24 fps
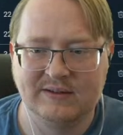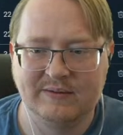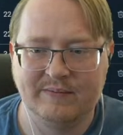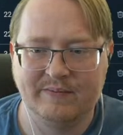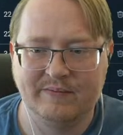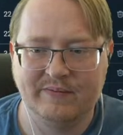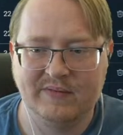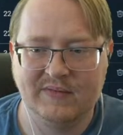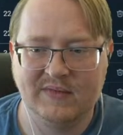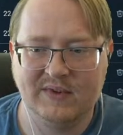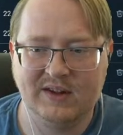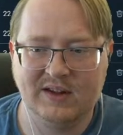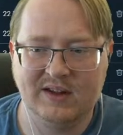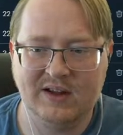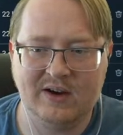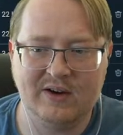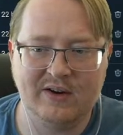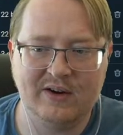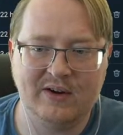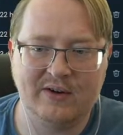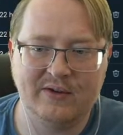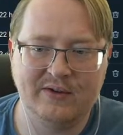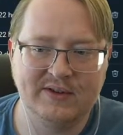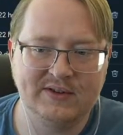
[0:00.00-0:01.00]
No,
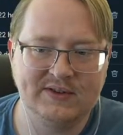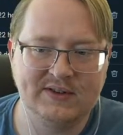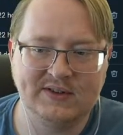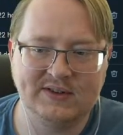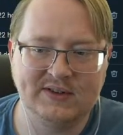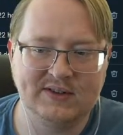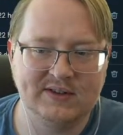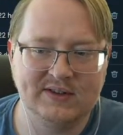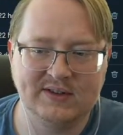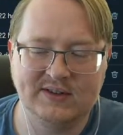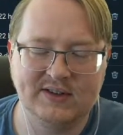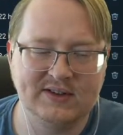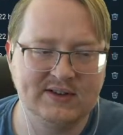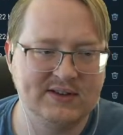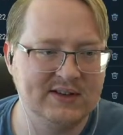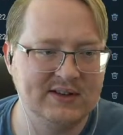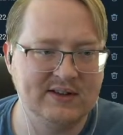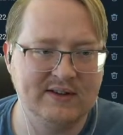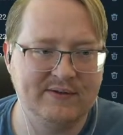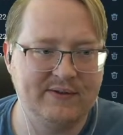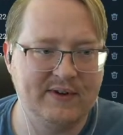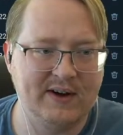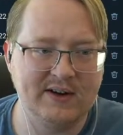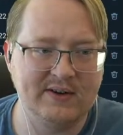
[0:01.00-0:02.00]
no, this isn't
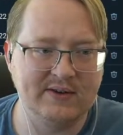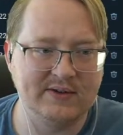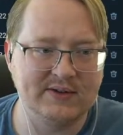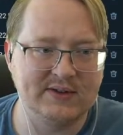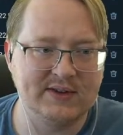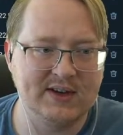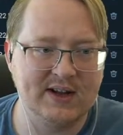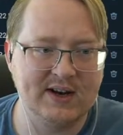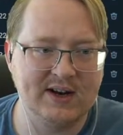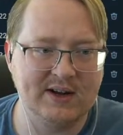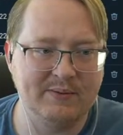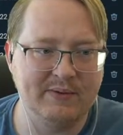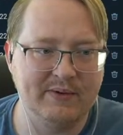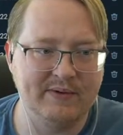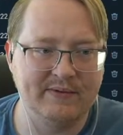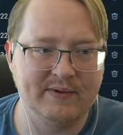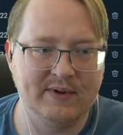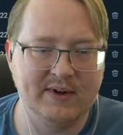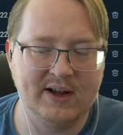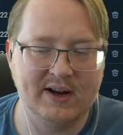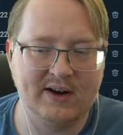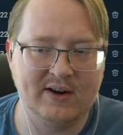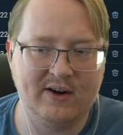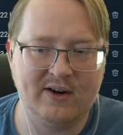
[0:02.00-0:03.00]
the final setup
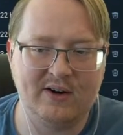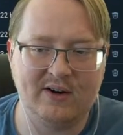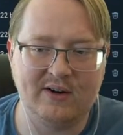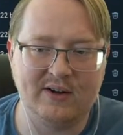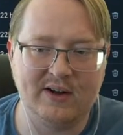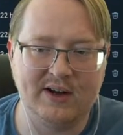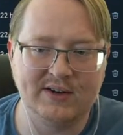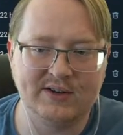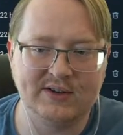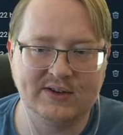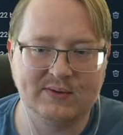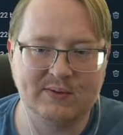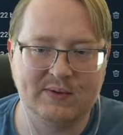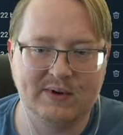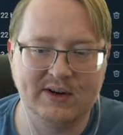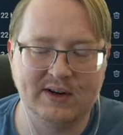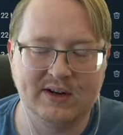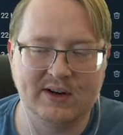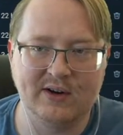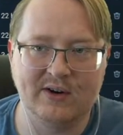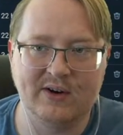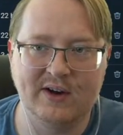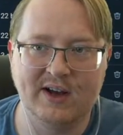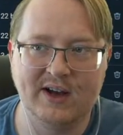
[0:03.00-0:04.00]
at all. I just want to
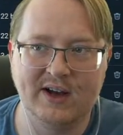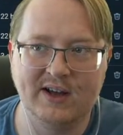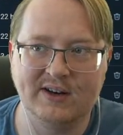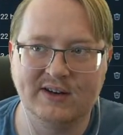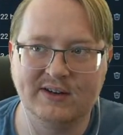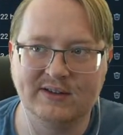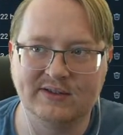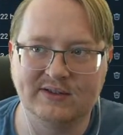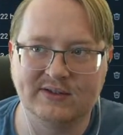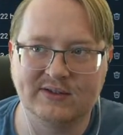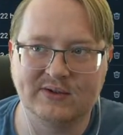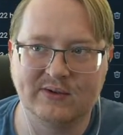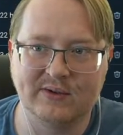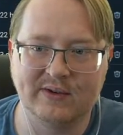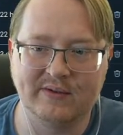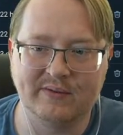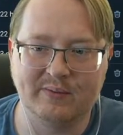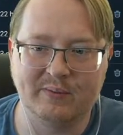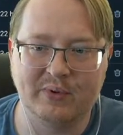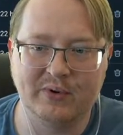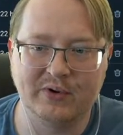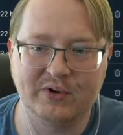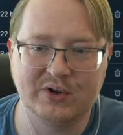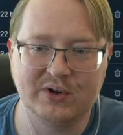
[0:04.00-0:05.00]
go ahead and sort of
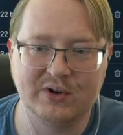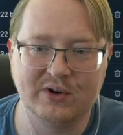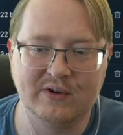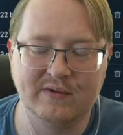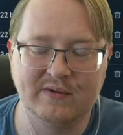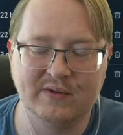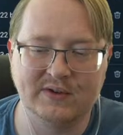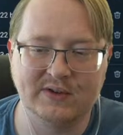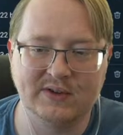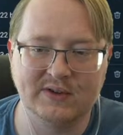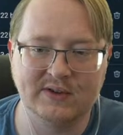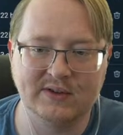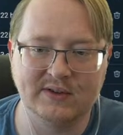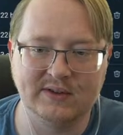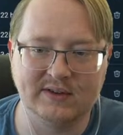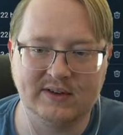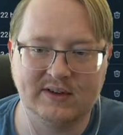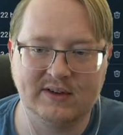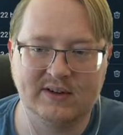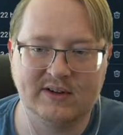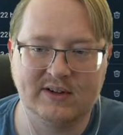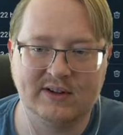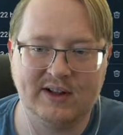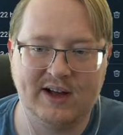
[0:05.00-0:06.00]
push it over to the
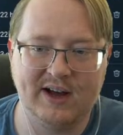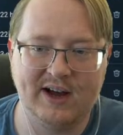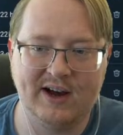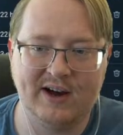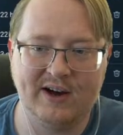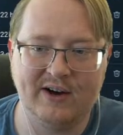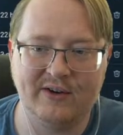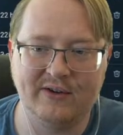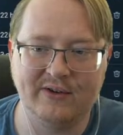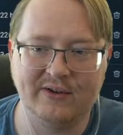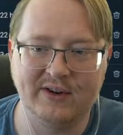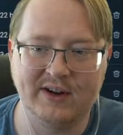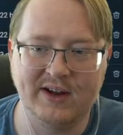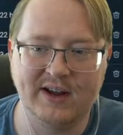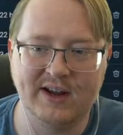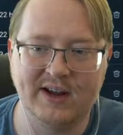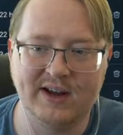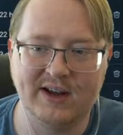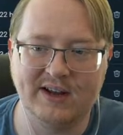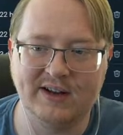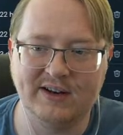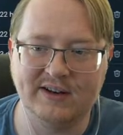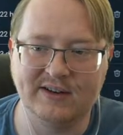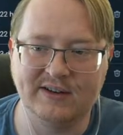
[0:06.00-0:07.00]
cloud
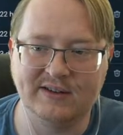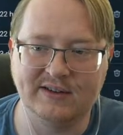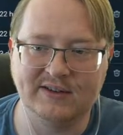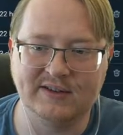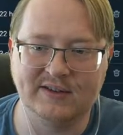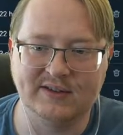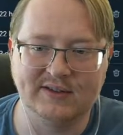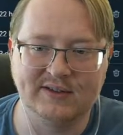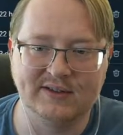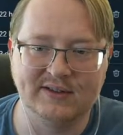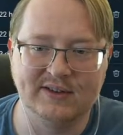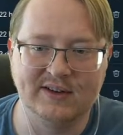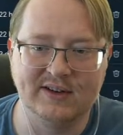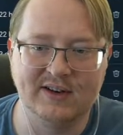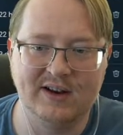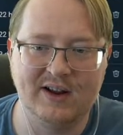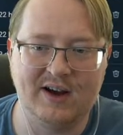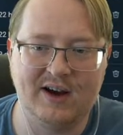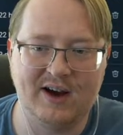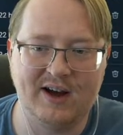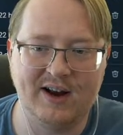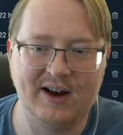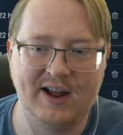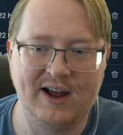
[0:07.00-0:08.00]
and
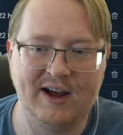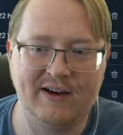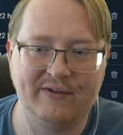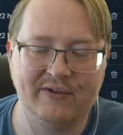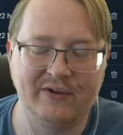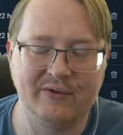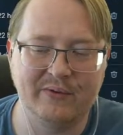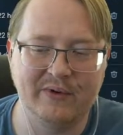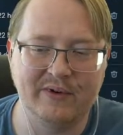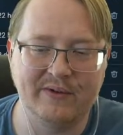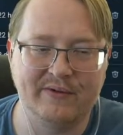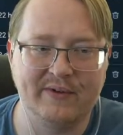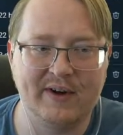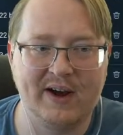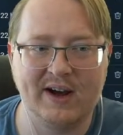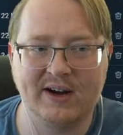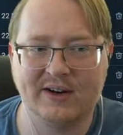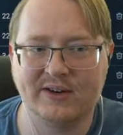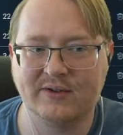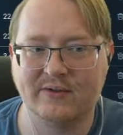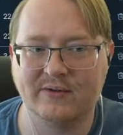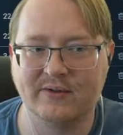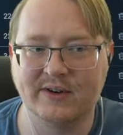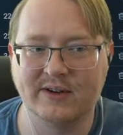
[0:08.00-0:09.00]
not have to
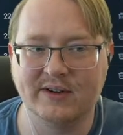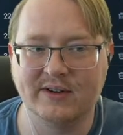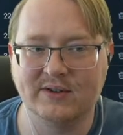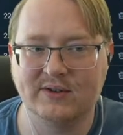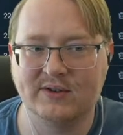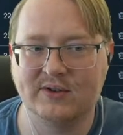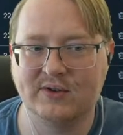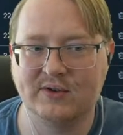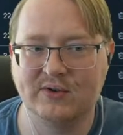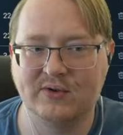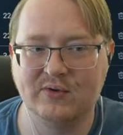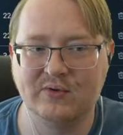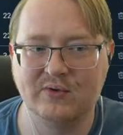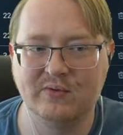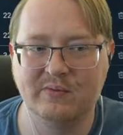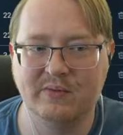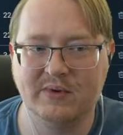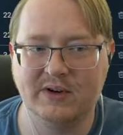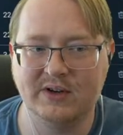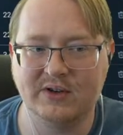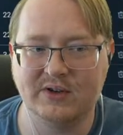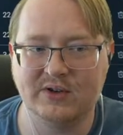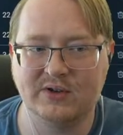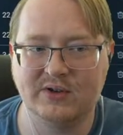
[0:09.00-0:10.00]
refactor it too
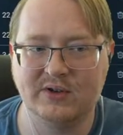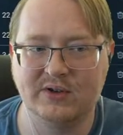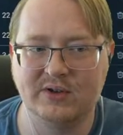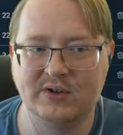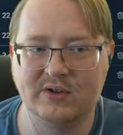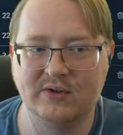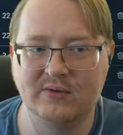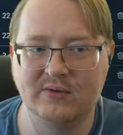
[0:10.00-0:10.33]
much to do